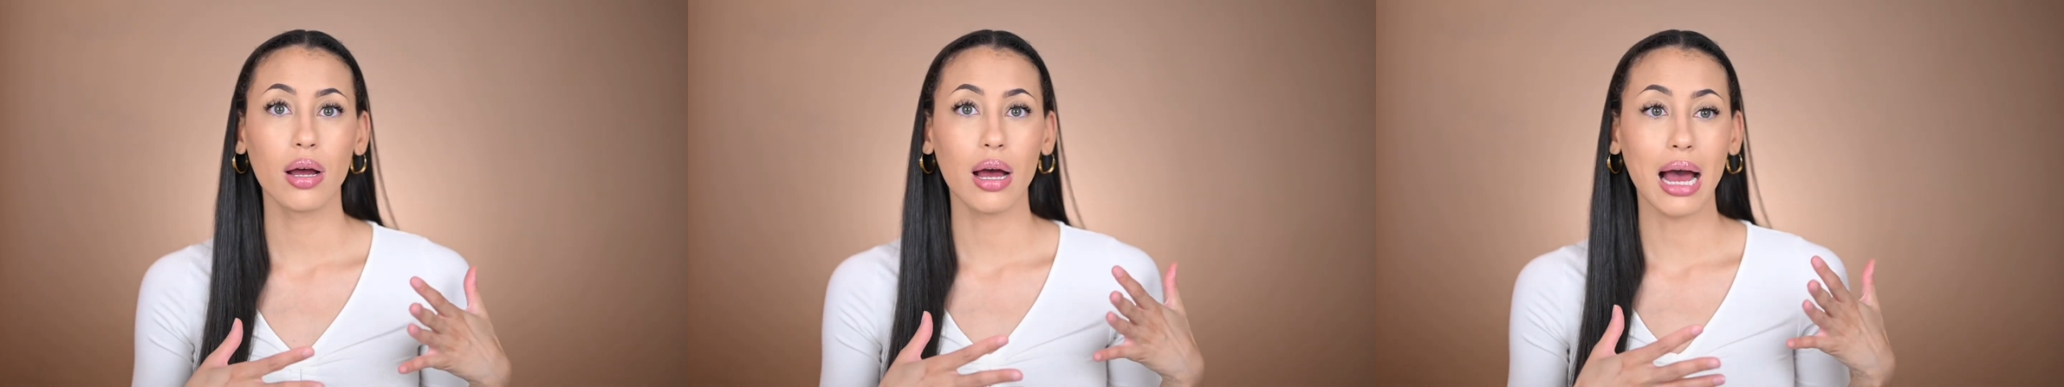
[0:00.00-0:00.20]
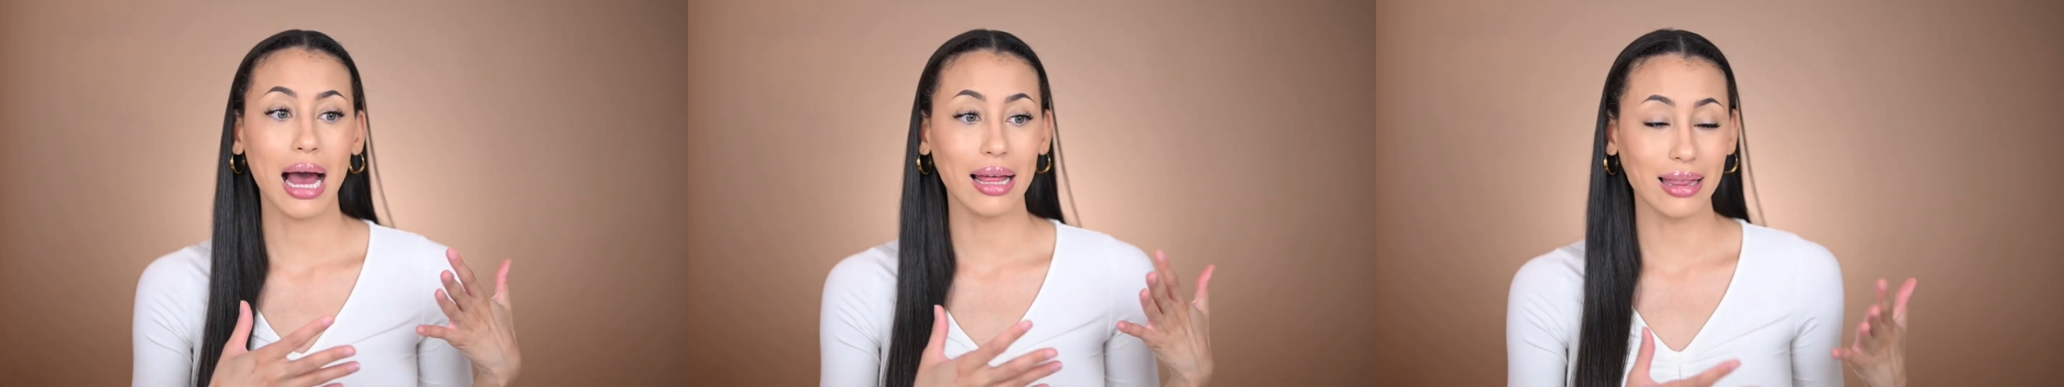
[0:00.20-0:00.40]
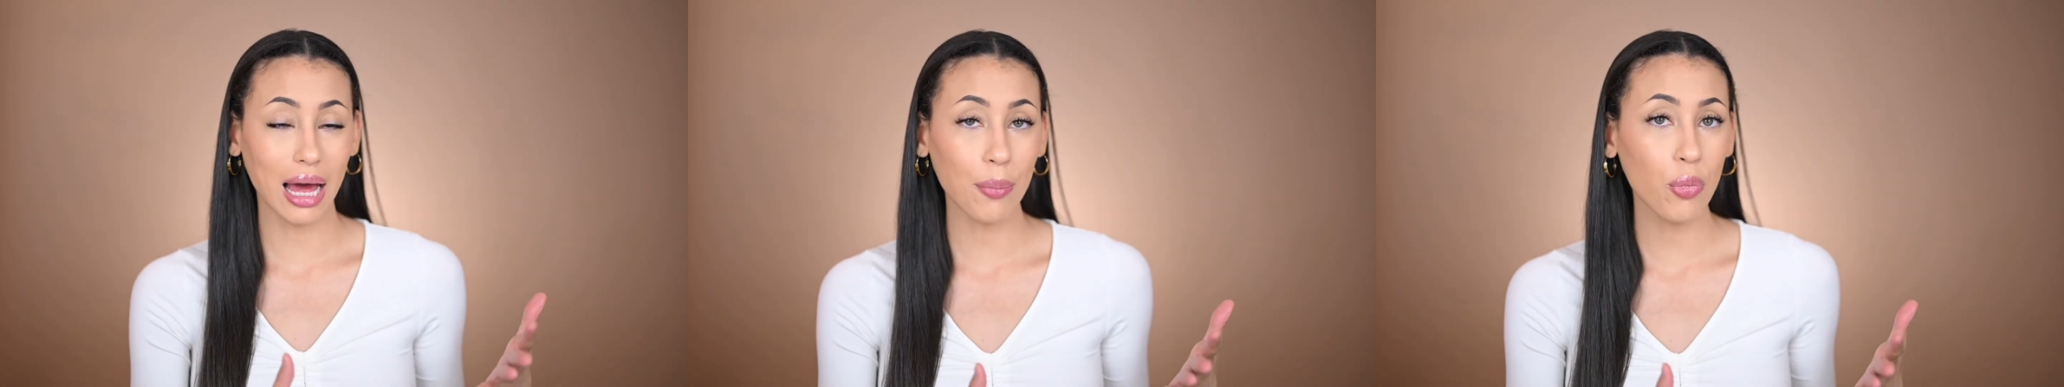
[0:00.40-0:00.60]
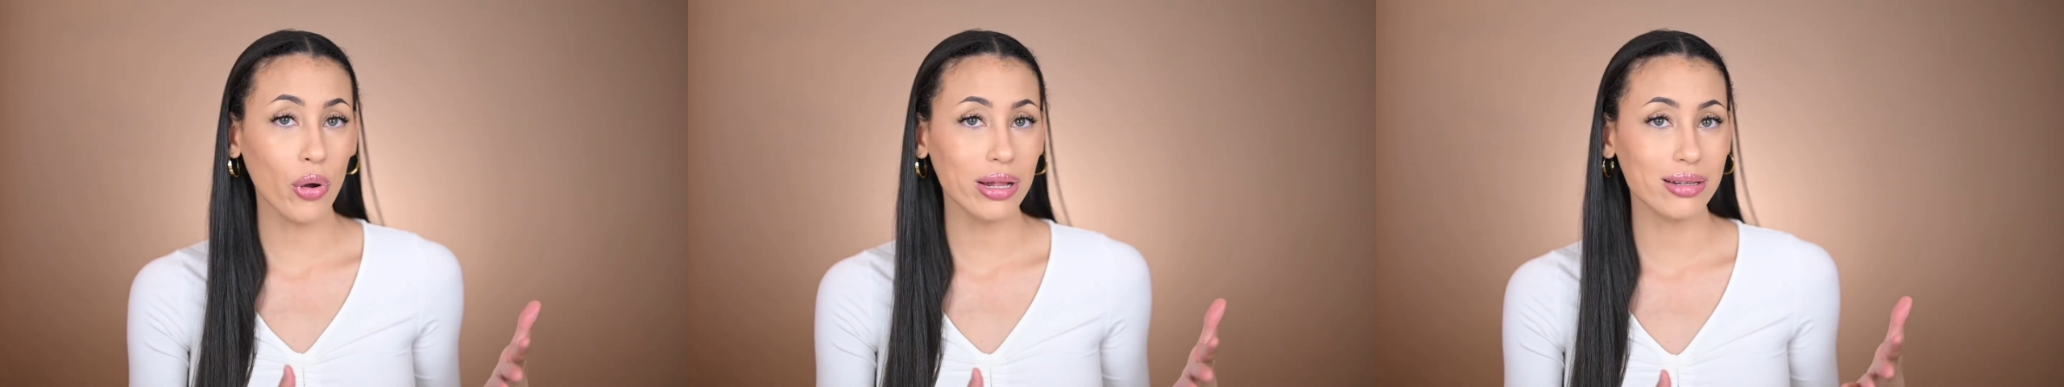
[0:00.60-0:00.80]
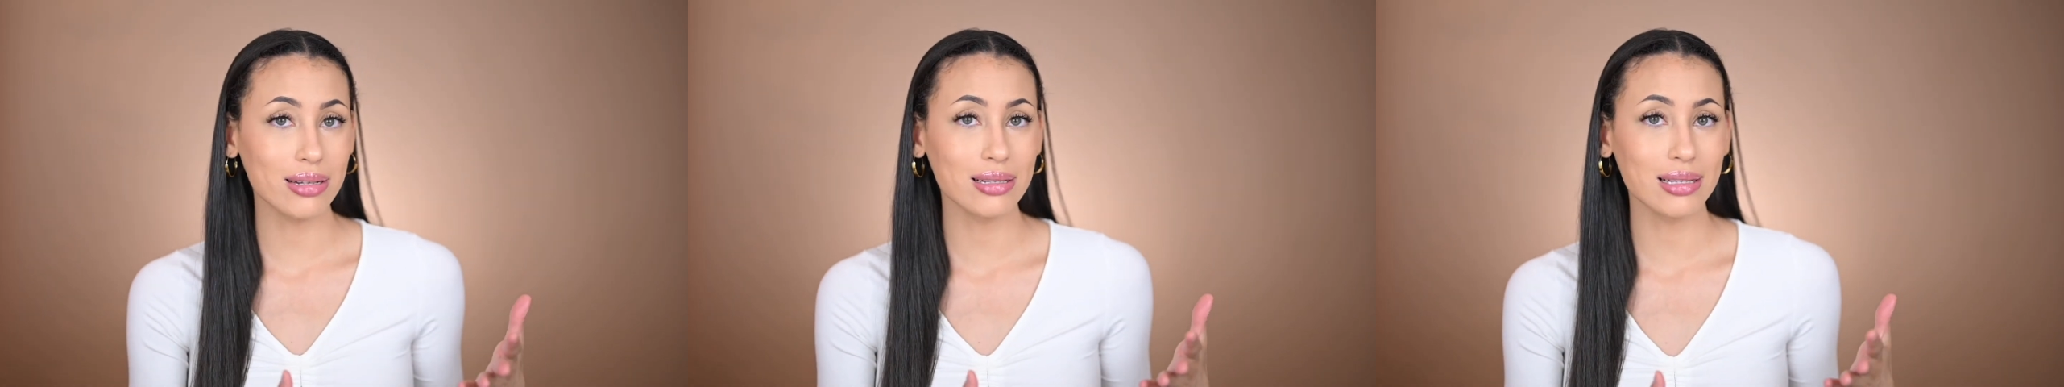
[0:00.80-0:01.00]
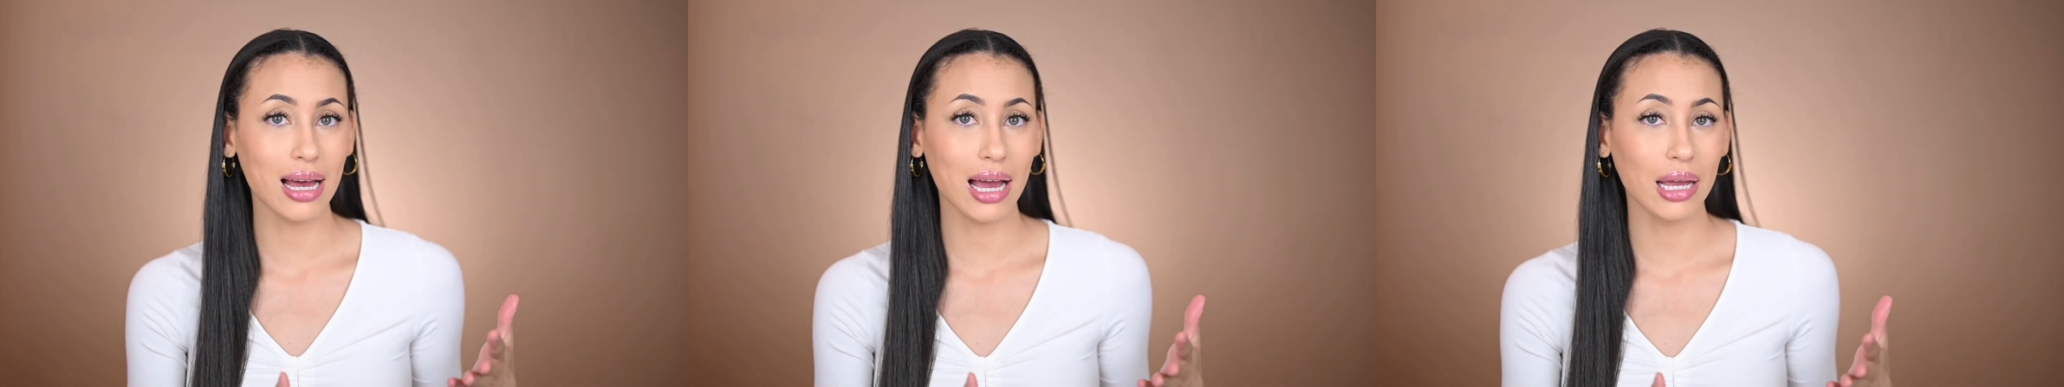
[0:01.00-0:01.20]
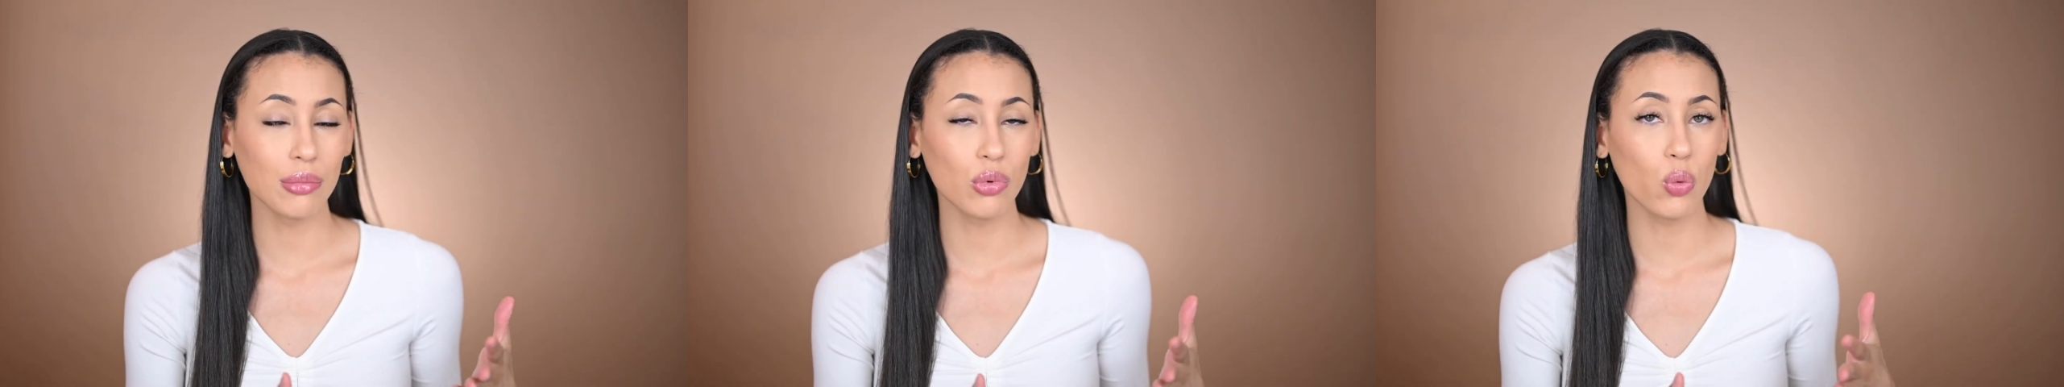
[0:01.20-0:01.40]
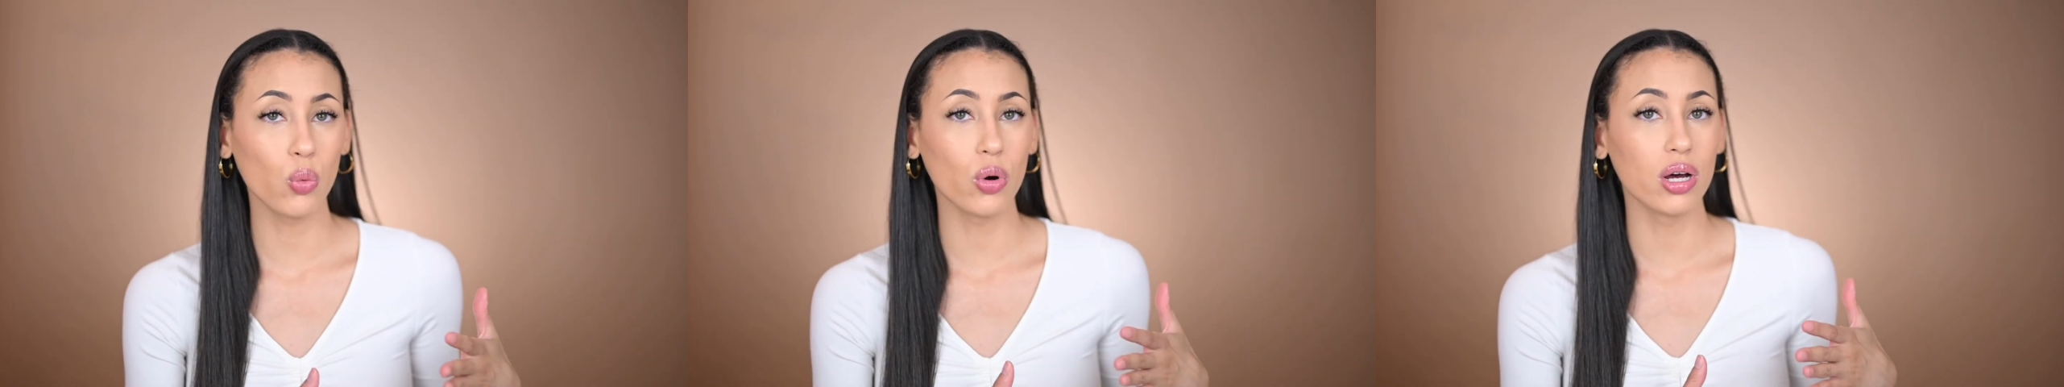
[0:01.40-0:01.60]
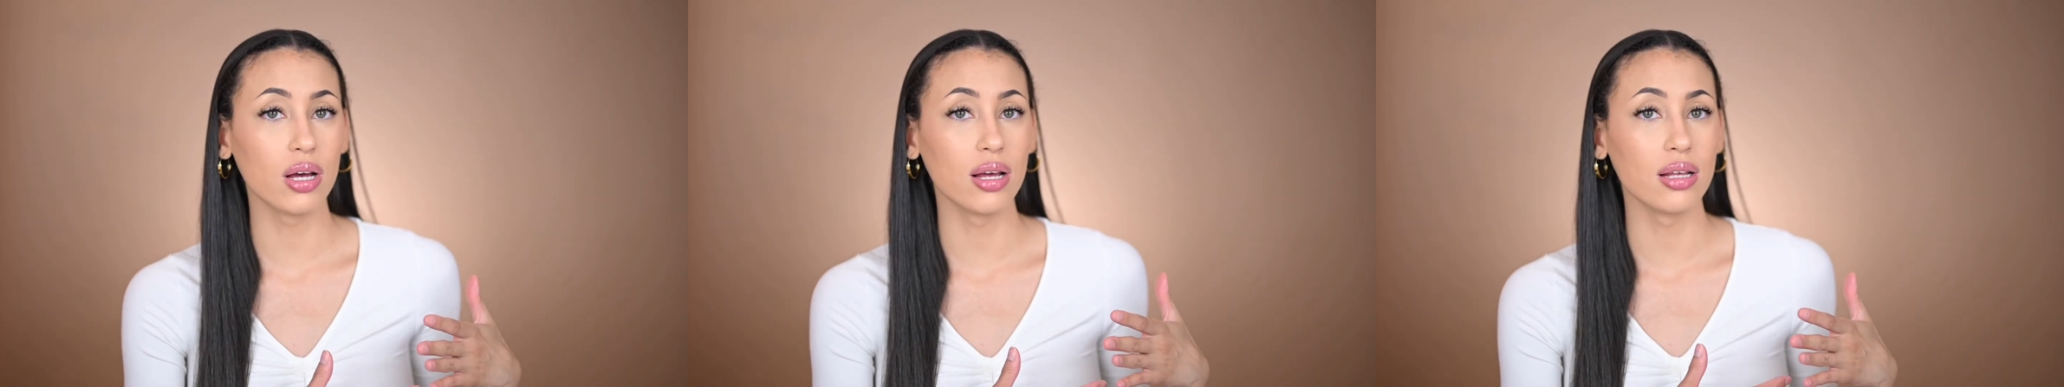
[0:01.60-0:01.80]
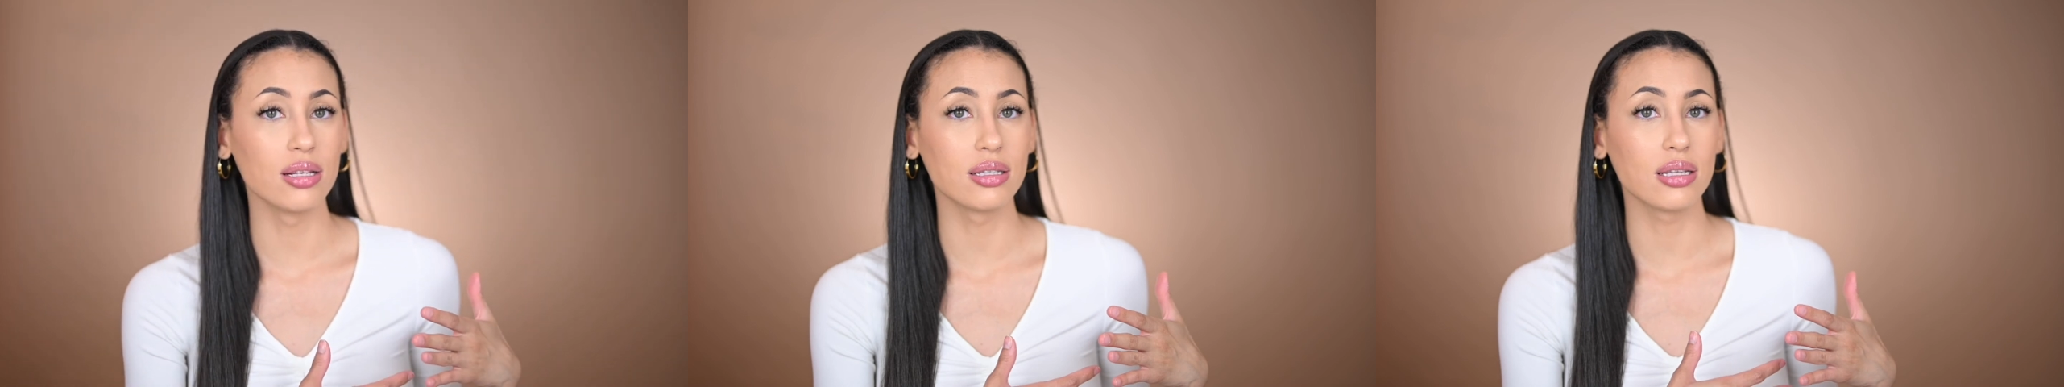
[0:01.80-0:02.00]
at that point in time,
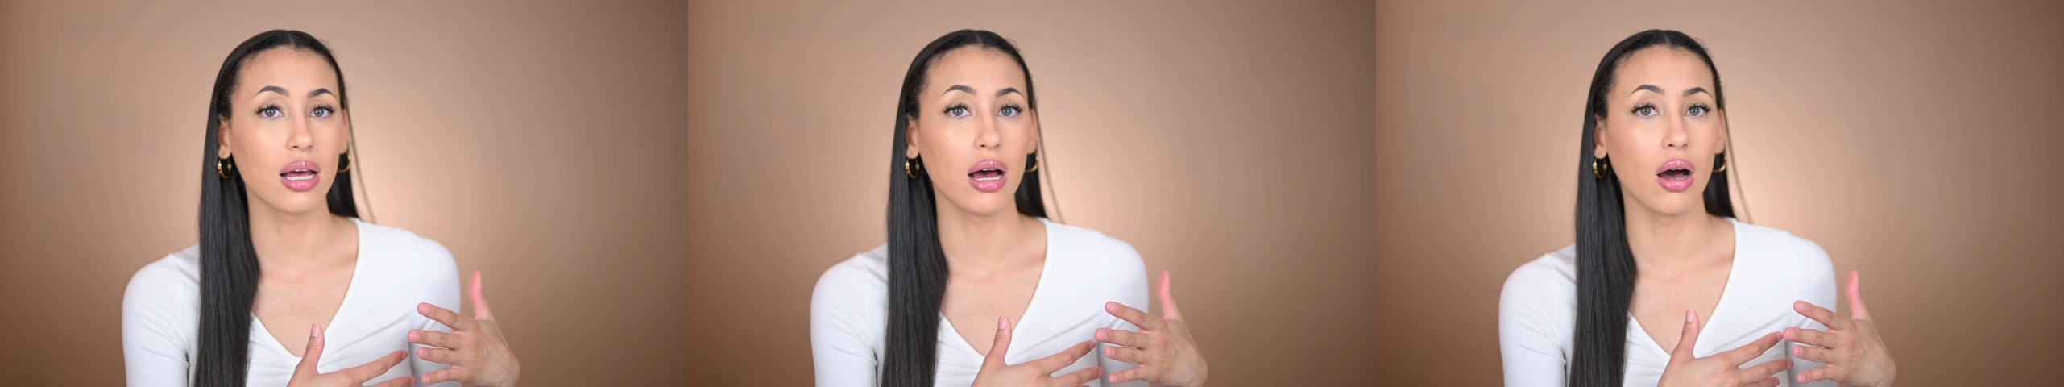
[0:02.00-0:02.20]
was